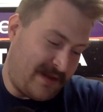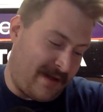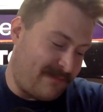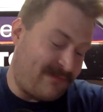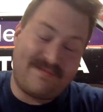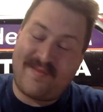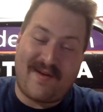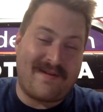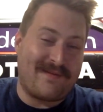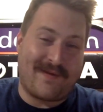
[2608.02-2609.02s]
I'm
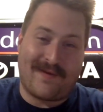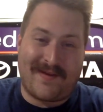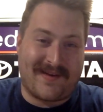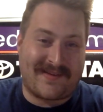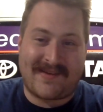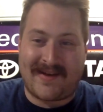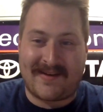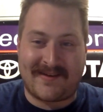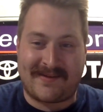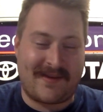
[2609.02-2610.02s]
very, very
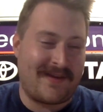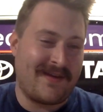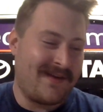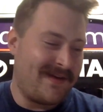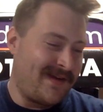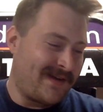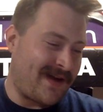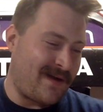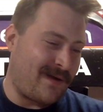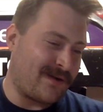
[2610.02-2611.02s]
excited to see
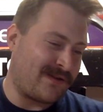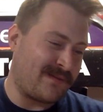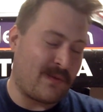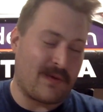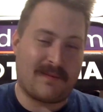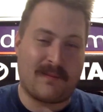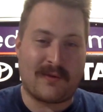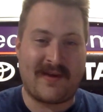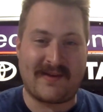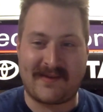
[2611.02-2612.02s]
Kyle Larson,
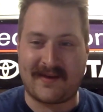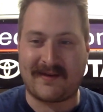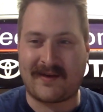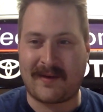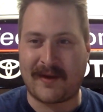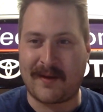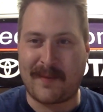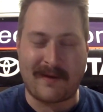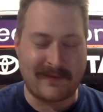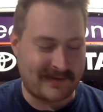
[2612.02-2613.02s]
more testing coming up,
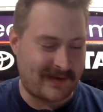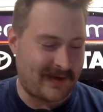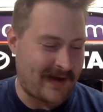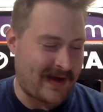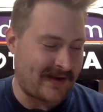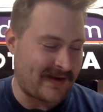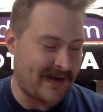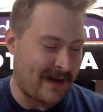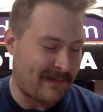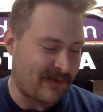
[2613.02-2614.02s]
obviously, at
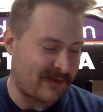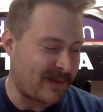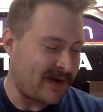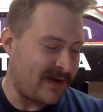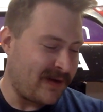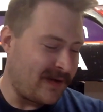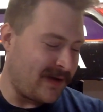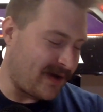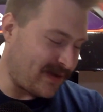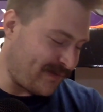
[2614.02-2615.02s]
Indianapolis. But
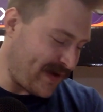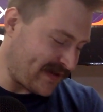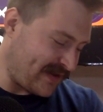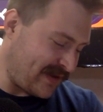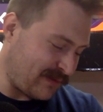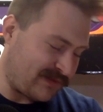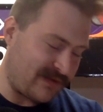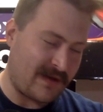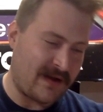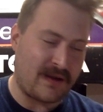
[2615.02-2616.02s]
the fact that he was
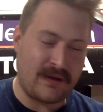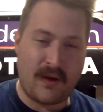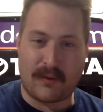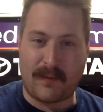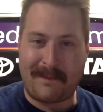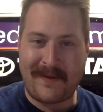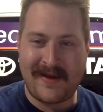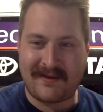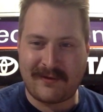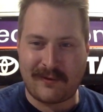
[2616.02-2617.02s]
a notable
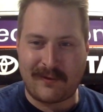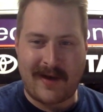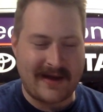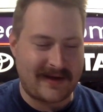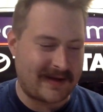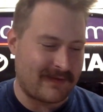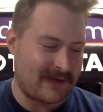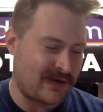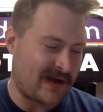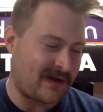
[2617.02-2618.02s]
P2, had to give a
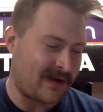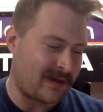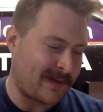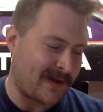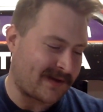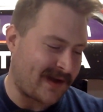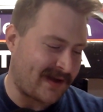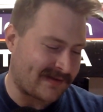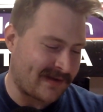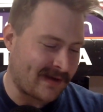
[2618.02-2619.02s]
shout-out on the
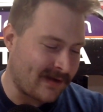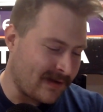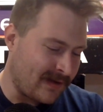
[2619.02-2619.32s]
podcast there.